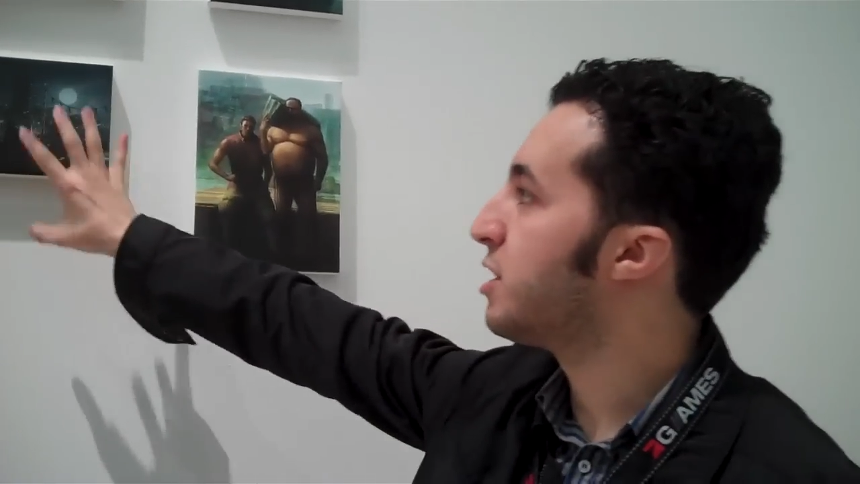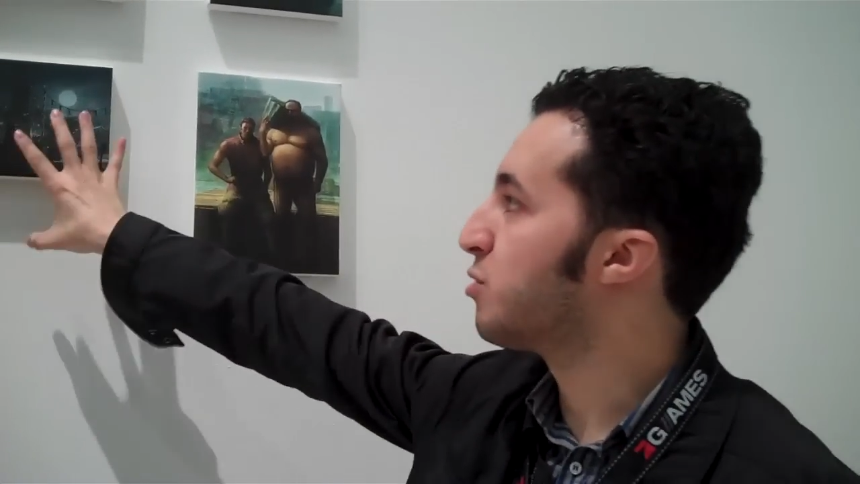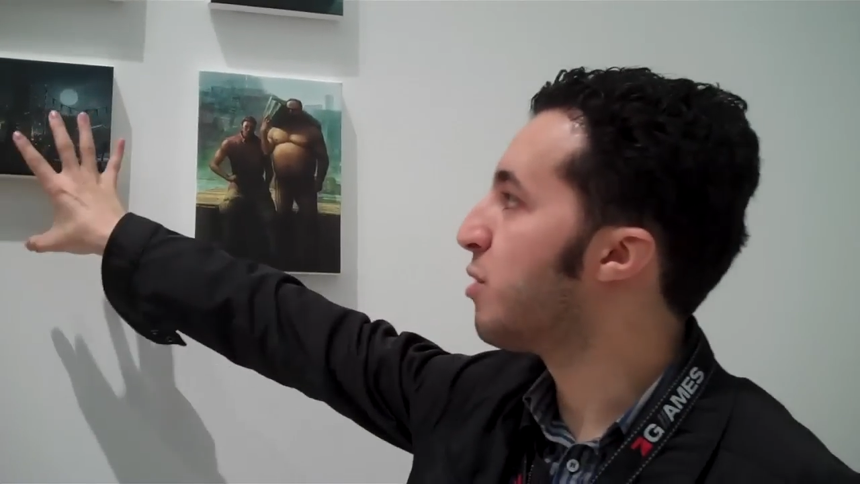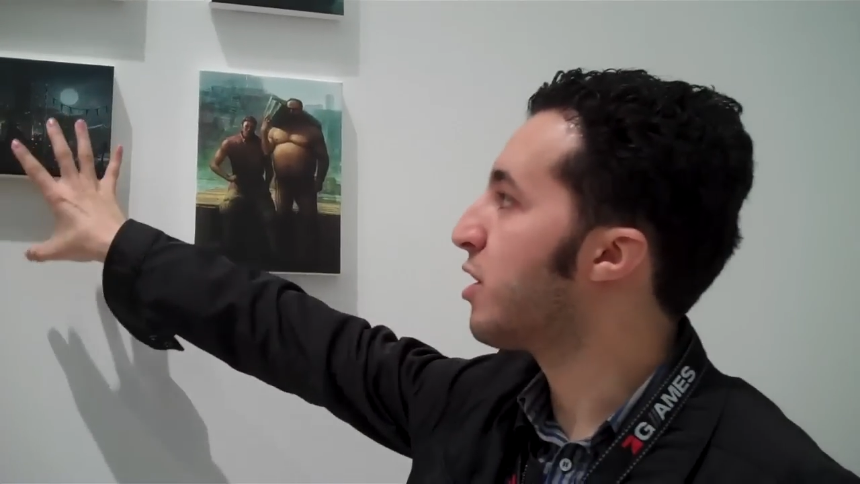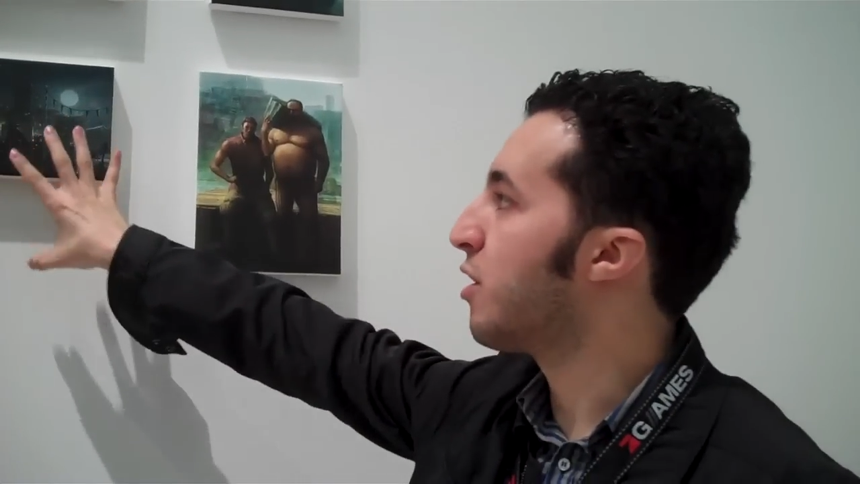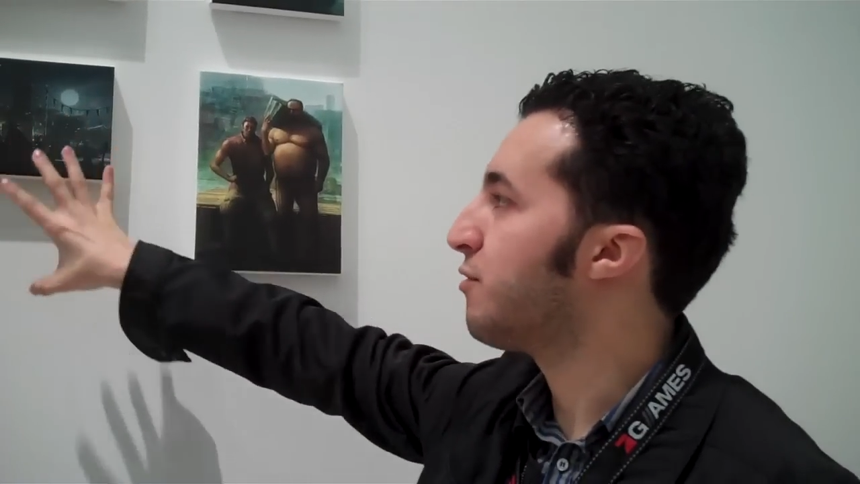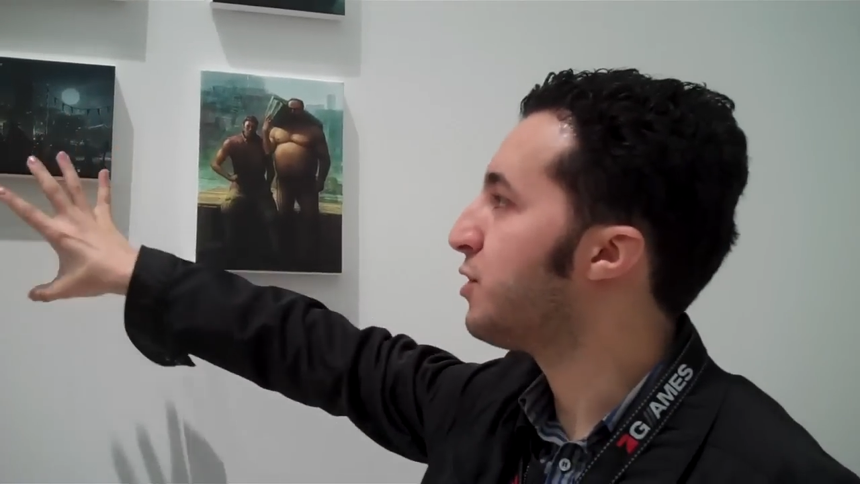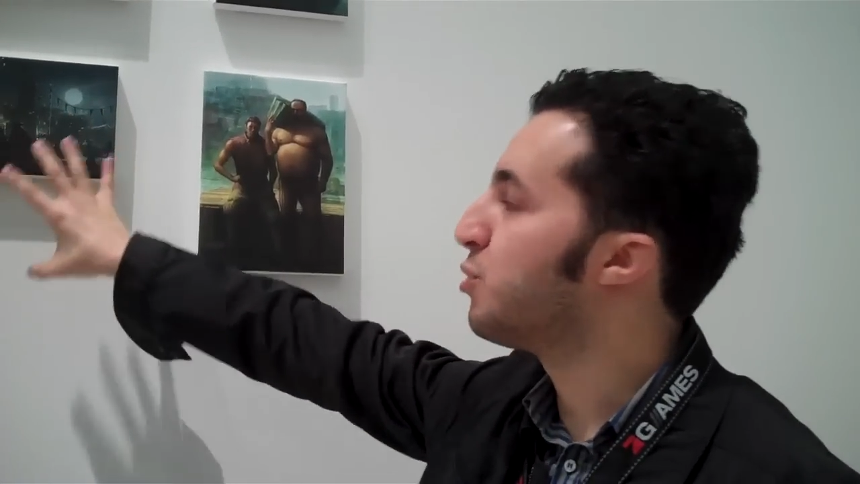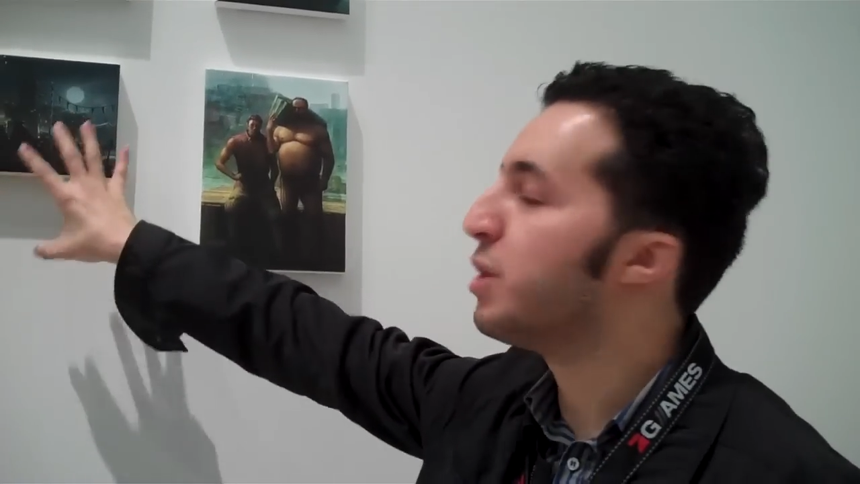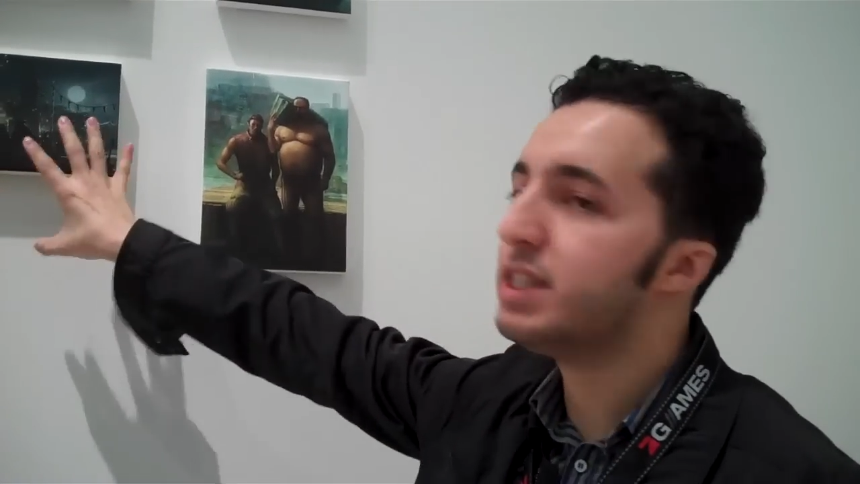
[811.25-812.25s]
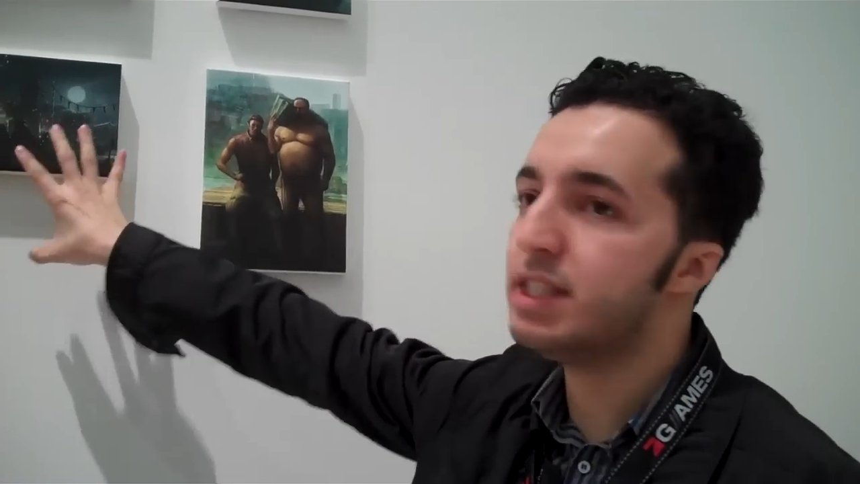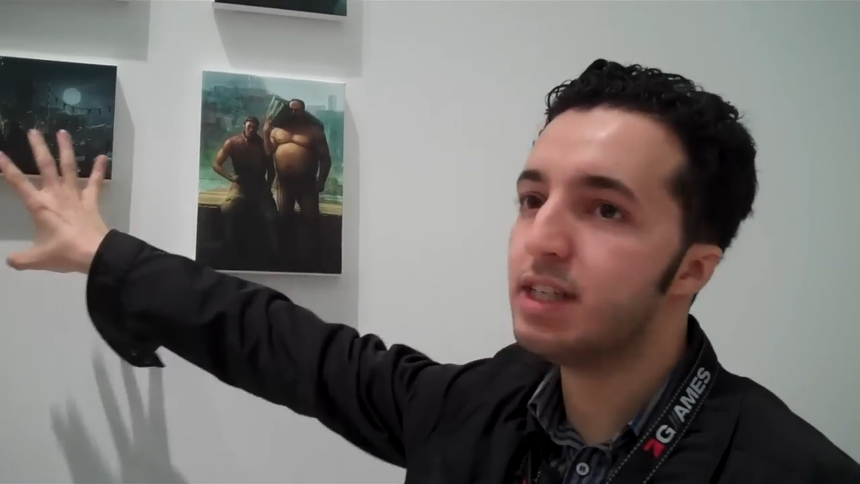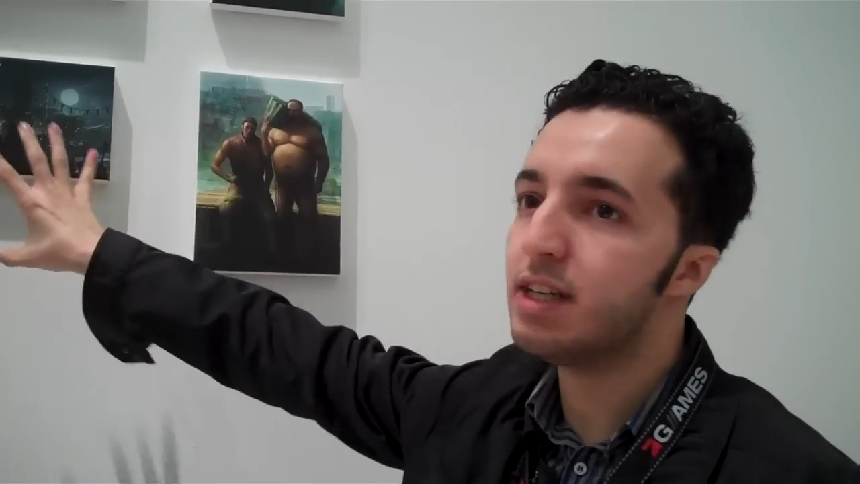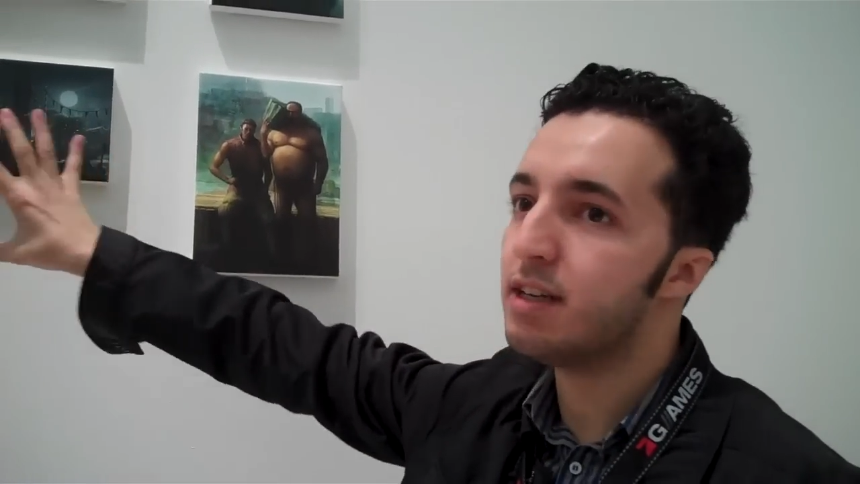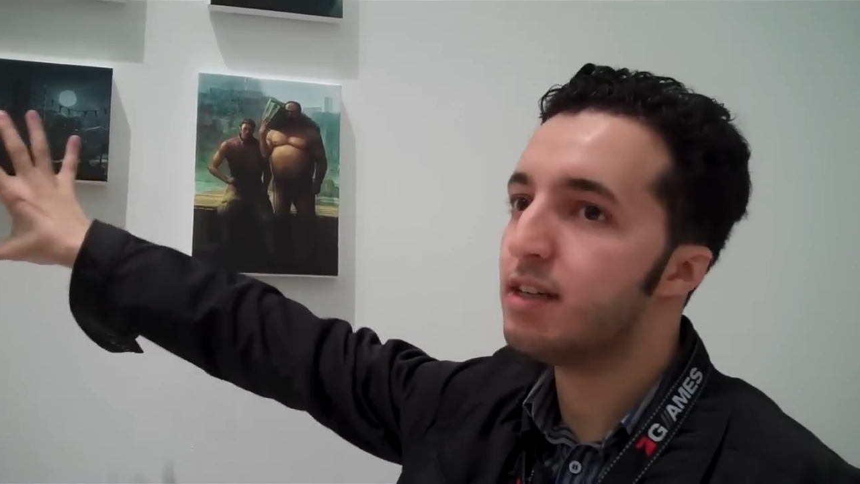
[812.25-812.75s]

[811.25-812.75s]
is one of 20.